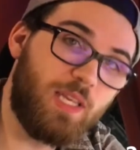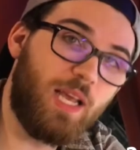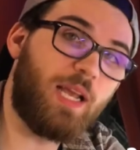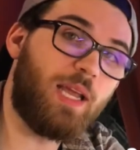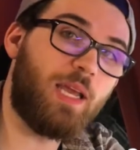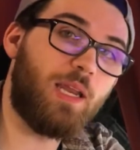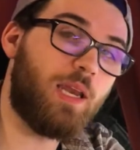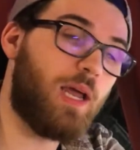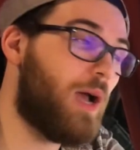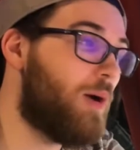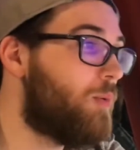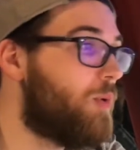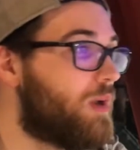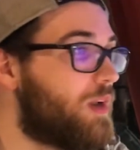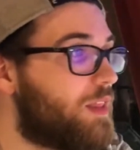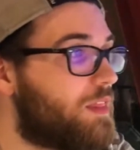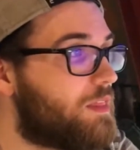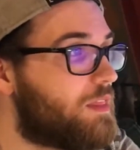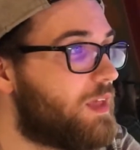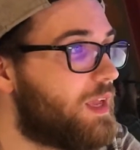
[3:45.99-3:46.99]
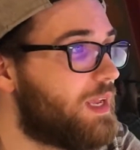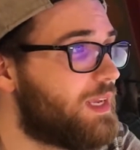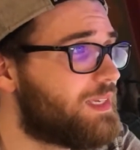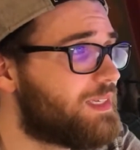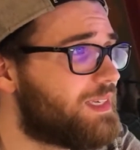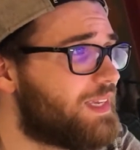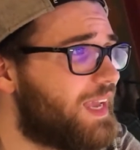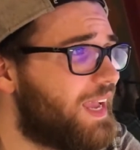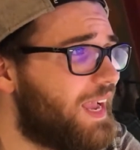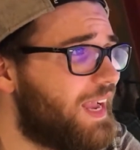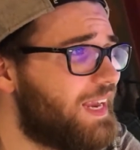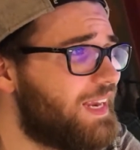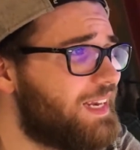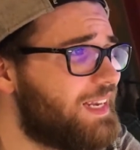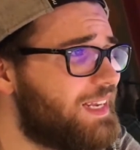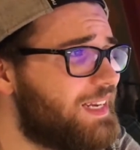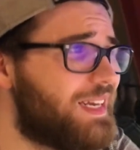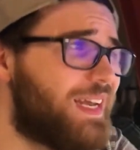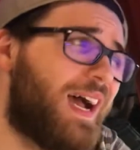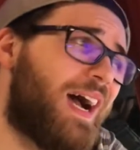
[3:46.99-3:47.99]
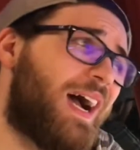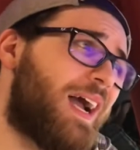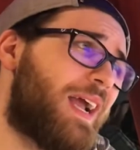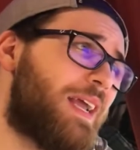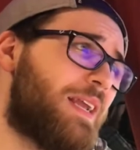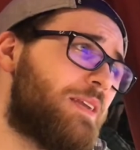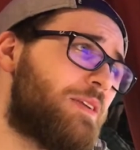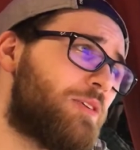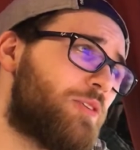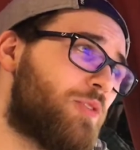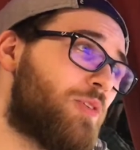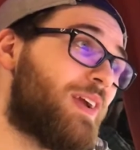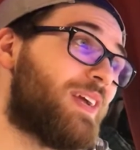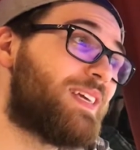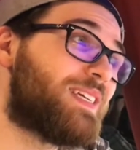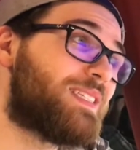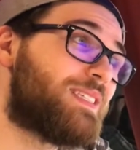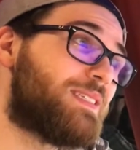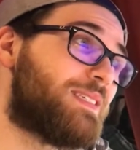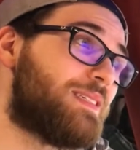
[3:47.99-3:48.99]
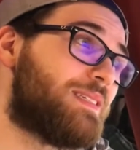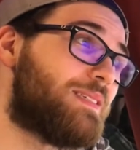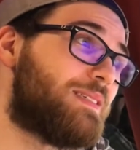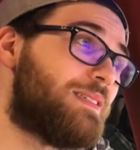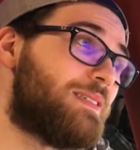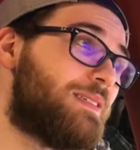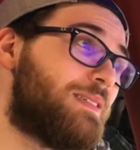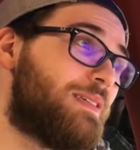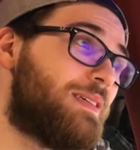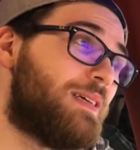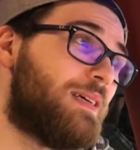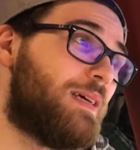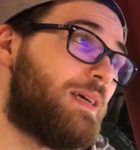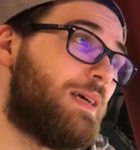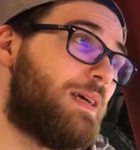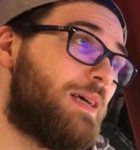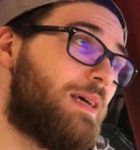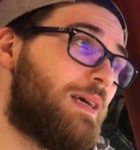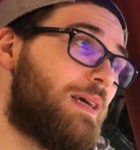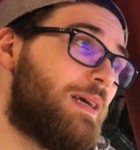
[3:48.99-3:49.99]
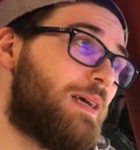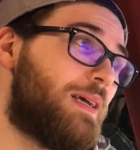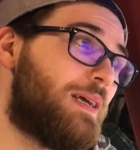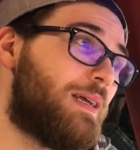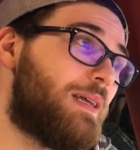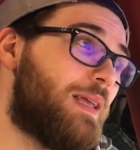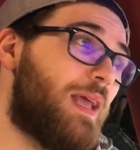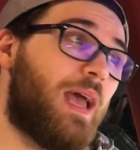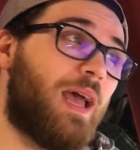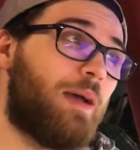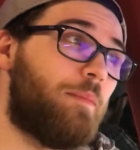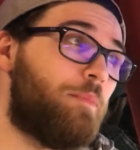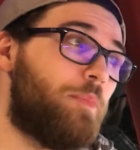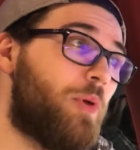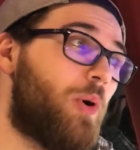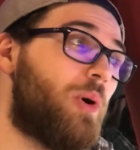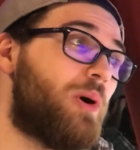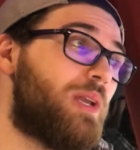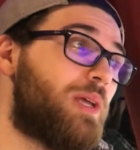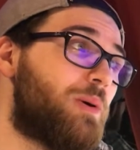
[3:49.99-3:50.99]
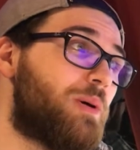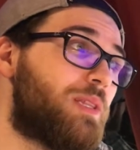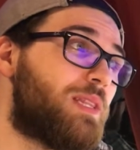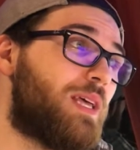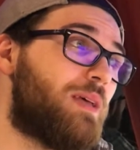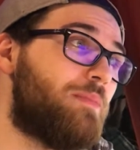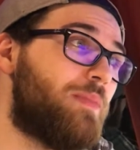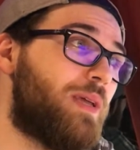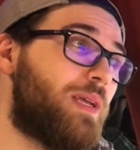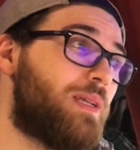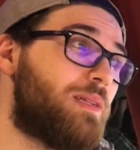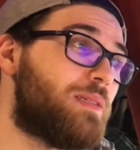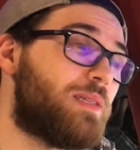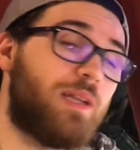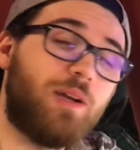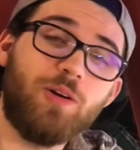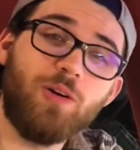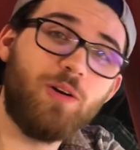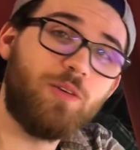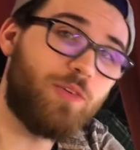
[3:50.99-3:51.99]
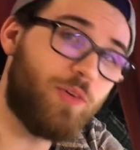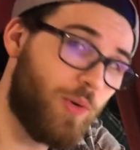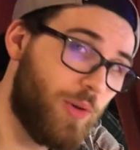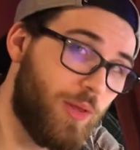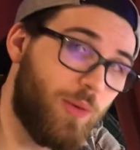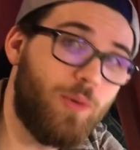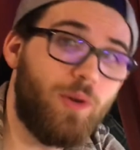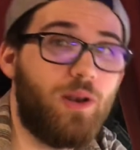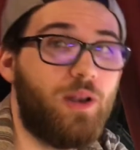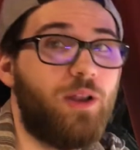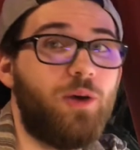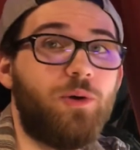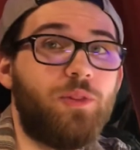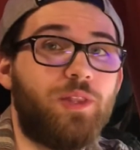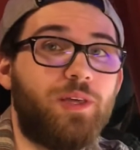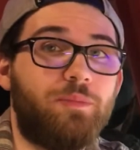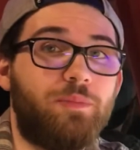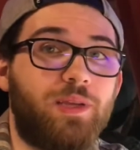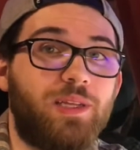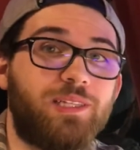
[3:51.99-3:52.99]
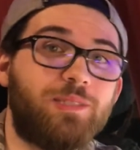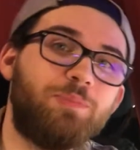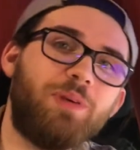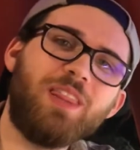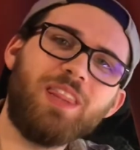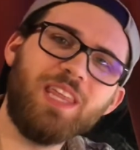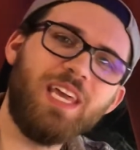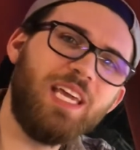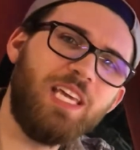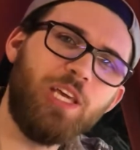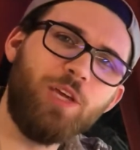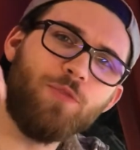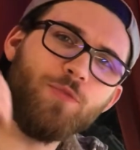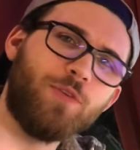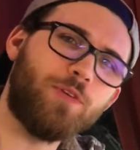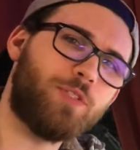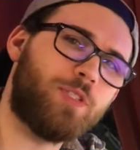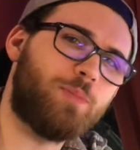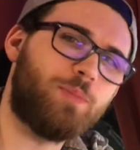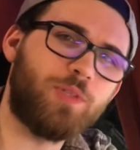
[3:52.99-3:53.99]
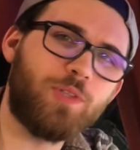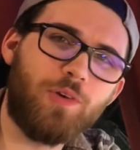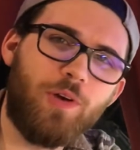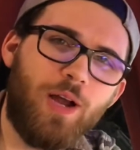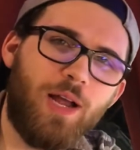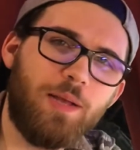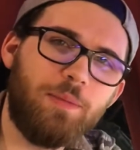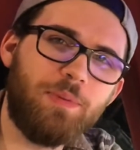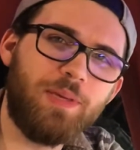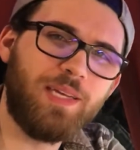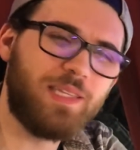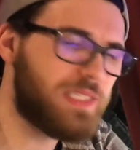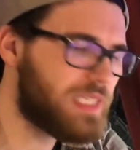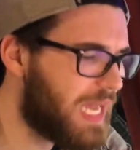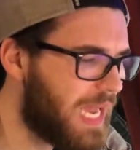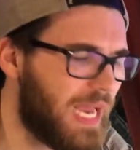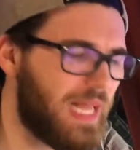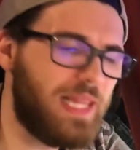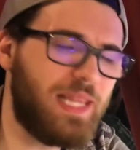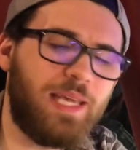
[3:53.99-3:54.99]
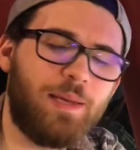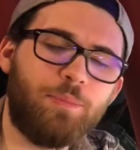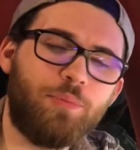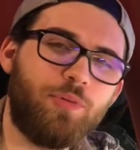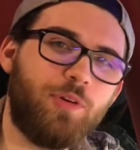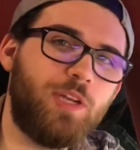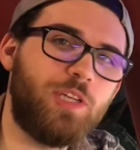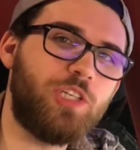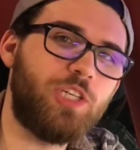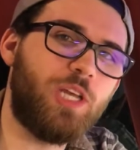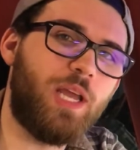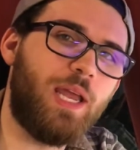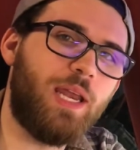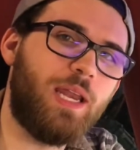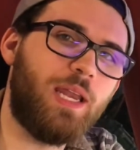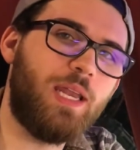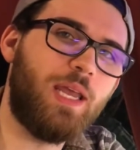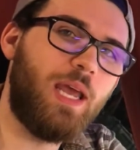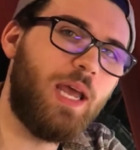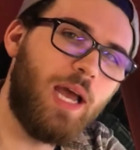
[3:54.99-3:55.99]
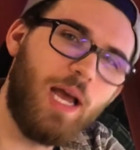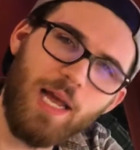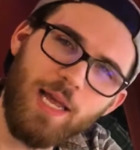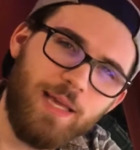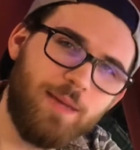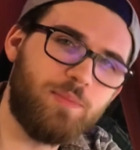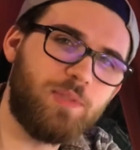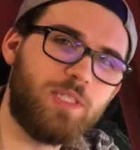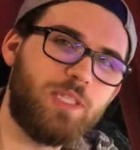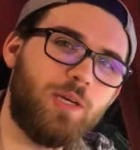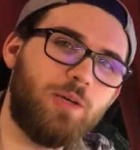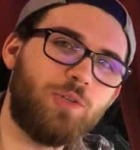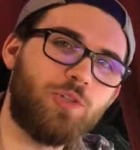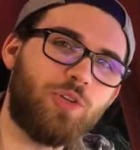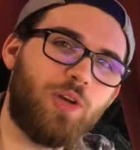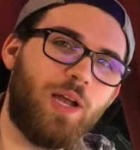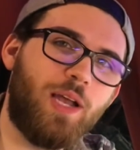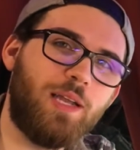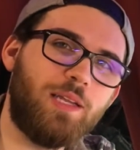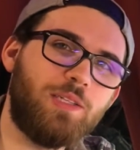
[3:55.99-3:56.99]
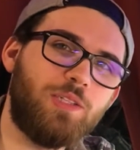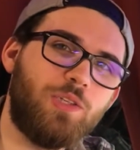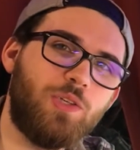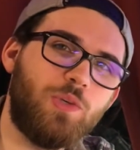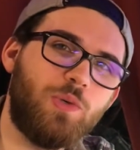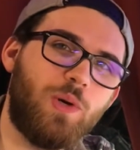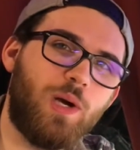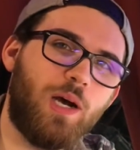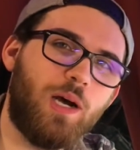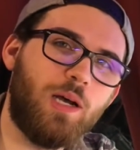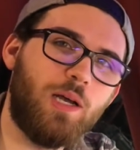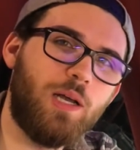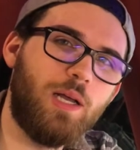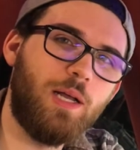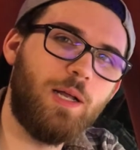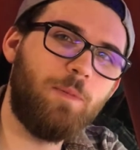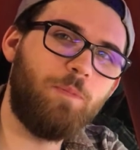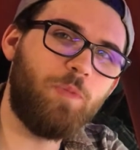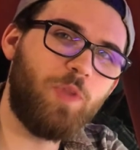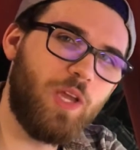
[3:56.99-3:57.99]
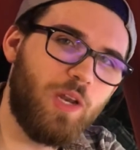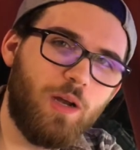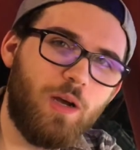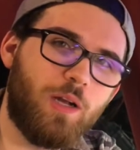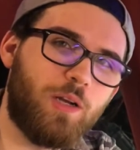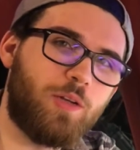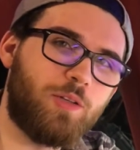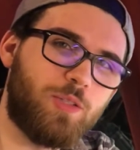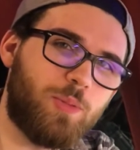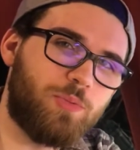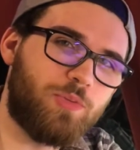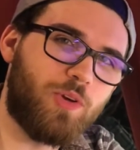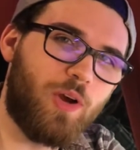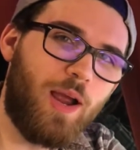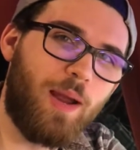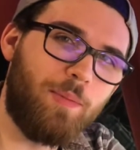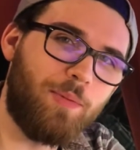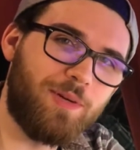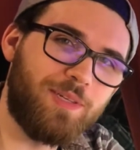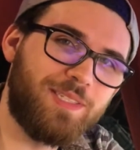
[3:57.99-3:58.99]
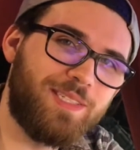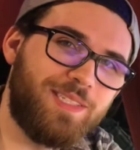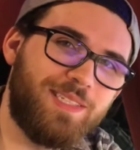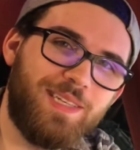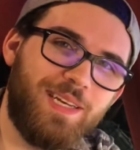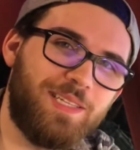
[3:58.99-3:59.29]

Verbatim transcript: Second, I want to thank 89 Cricks. Yeah, I have no idea what that means. I don't know if I really want to know what that means. But thank you for subscribing. It's highly appreciated. I am still trying to uh, get 100 subscribers.